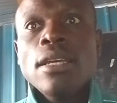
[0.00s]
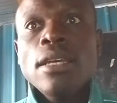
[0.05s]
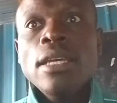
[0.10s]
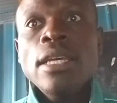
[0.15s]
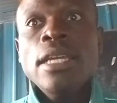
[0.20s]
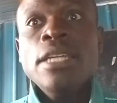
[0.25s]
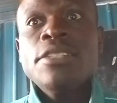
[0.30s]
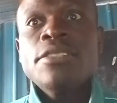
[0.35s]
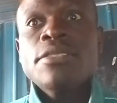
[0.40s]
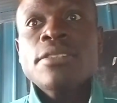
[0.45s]

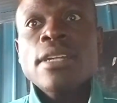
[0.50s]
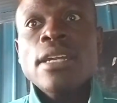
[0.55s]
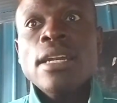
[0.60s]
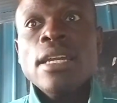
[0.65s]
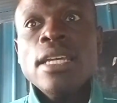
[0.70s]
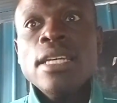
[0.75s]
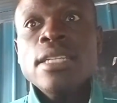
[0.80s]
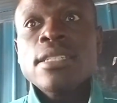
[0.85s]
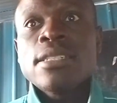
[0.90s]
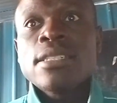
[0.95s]
it's
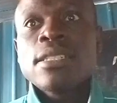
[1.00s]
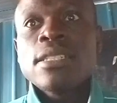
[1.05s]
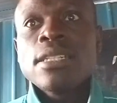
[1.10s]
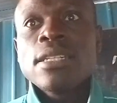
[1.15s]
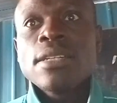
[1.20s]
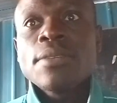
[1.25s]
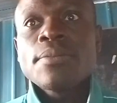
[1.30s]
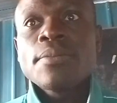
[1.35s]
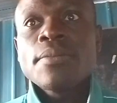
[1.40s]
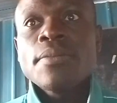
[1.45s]
released.
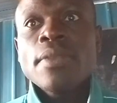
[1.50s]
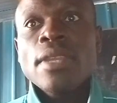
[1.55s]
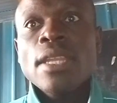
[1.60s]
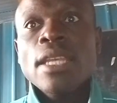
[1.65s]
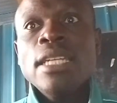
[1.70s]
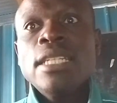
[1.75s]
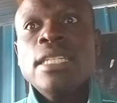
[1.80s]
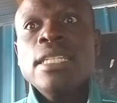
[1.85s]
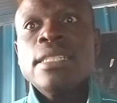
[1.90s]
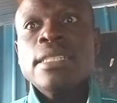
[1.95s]

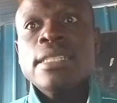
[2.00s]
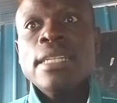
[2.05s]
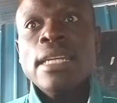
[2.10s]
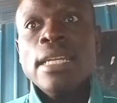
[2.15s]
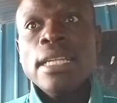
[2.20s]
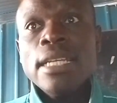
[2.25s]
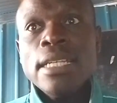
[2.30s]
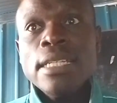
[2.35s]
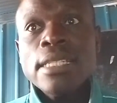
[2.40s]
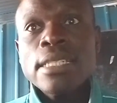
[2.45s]
It is
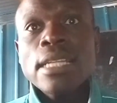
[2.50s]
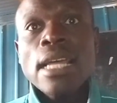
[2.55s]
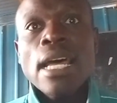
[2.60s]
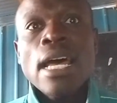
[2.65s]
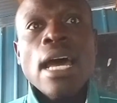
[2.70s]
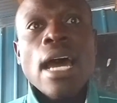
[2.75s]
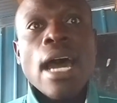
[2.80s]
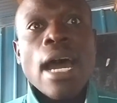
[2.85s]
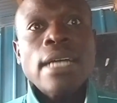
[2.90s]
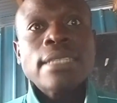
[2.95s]
released
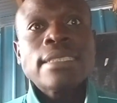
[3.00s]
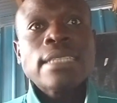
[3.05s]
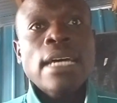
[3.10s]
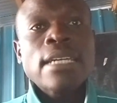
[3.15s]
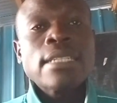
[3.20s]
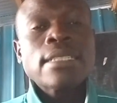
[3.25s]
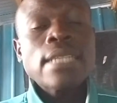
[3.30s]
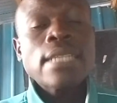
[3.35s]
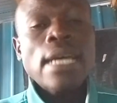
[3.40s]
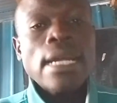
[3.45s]
as a
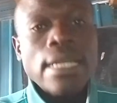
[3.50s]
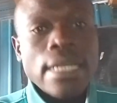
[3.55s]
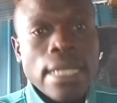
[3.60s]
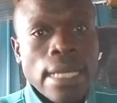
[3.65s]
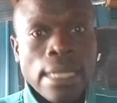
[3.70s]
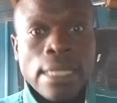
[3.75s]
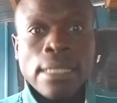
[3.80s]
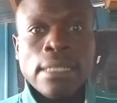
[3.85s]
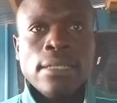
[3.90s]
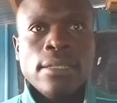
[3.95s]

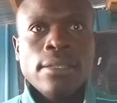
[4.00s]
sudden,